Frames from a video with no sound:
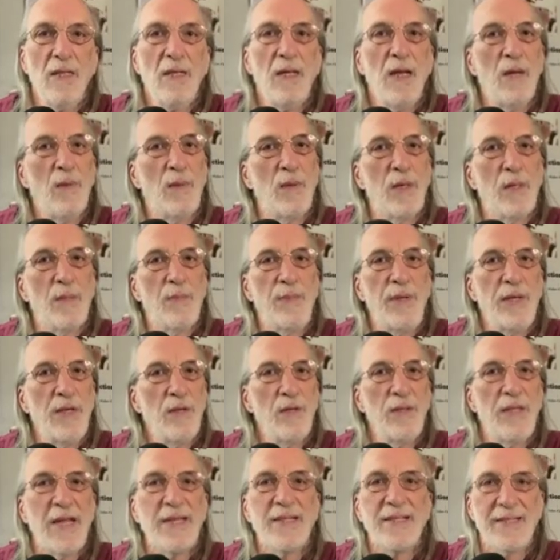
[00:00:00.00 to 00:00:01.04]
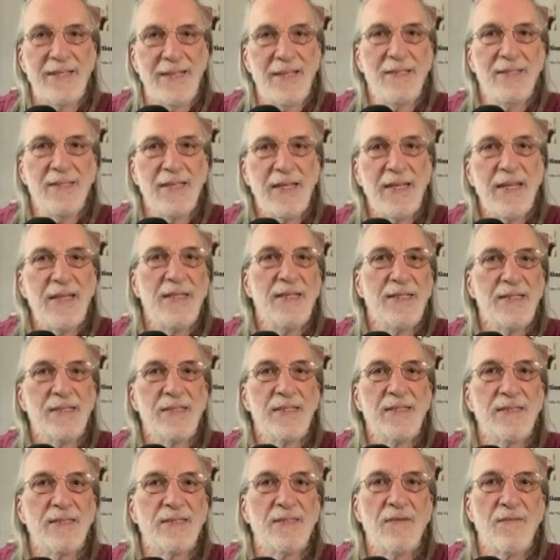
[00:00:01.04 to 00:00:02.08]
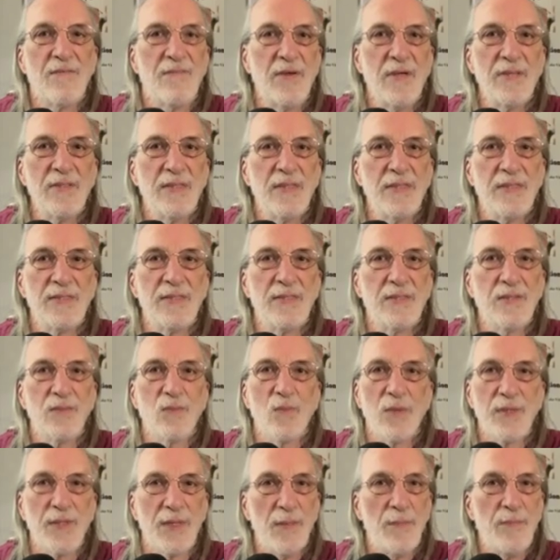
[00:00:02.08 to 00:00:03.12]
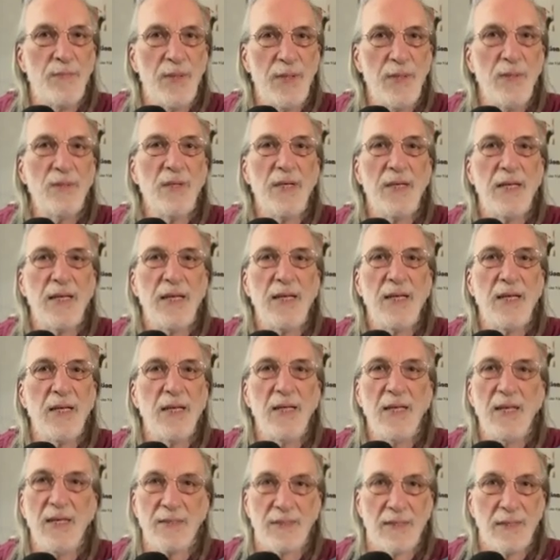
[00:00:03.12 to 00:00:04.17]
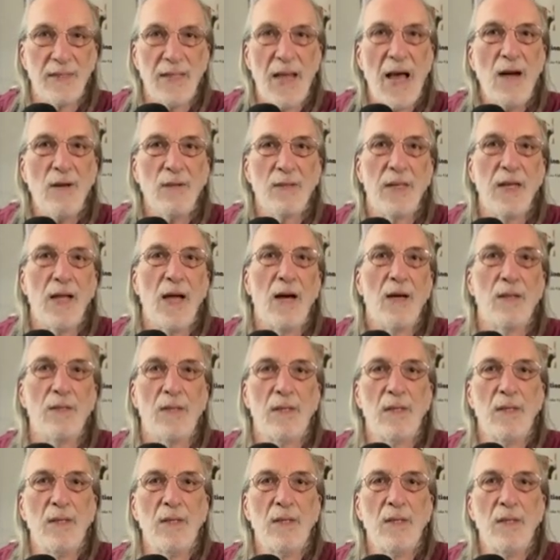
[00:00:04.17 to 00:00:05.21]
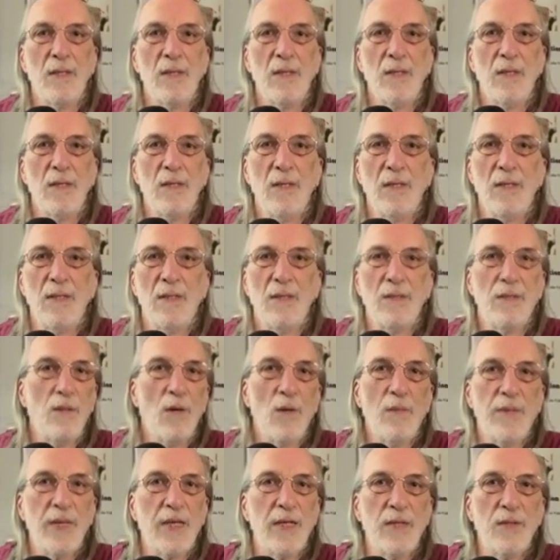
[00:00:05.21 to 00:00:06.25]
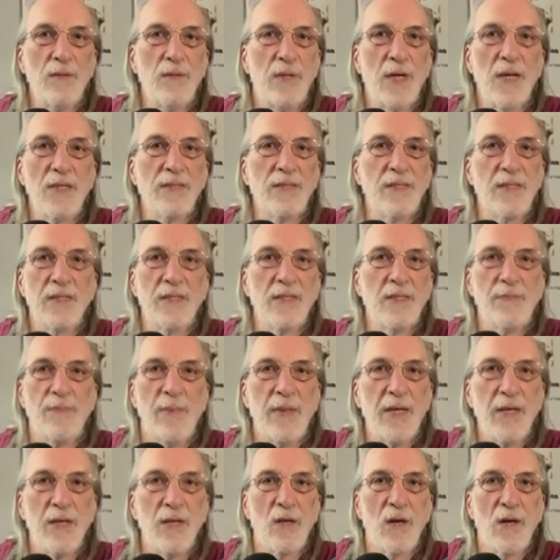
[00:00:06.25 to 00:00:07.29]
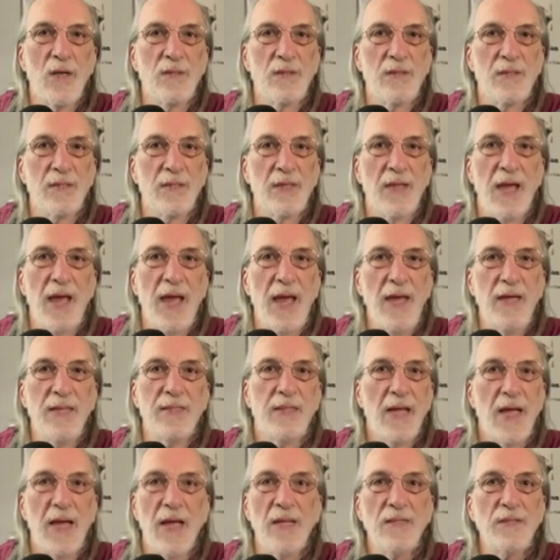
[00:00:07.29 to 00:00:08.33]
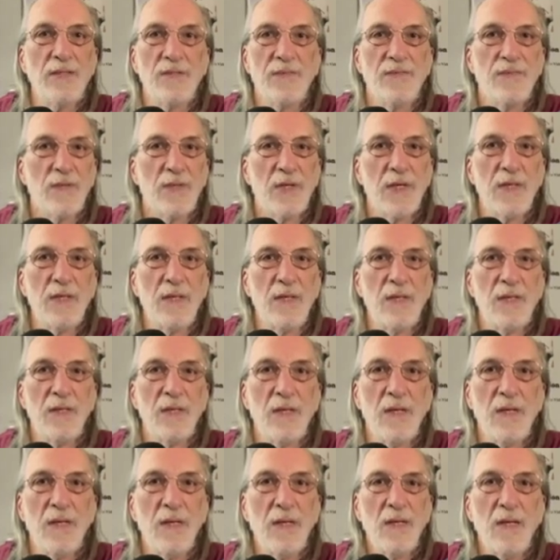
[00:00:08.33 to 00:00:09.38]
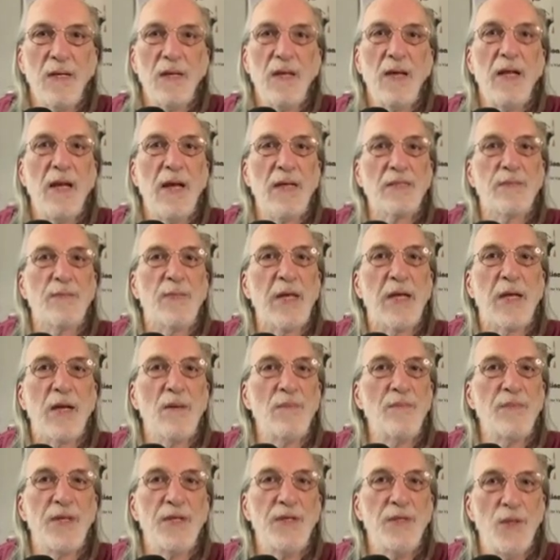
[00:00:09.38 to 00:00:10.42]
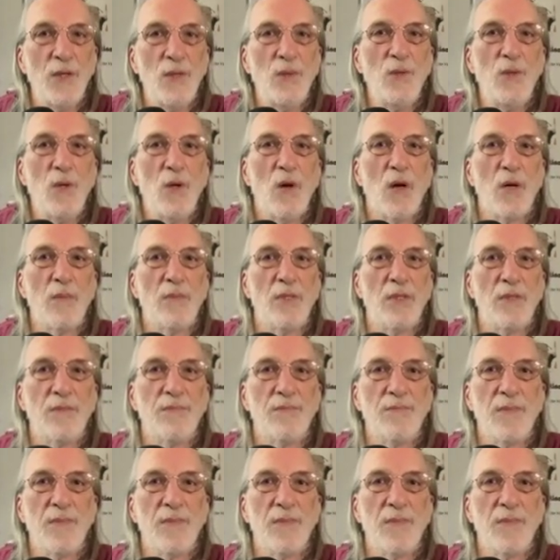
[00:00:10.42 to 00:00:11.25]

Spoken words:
it would appear that killing innocent civilians with impunity is allowed now. Nobody who does it is being called to The Hague to answer for it. It has become the new normal.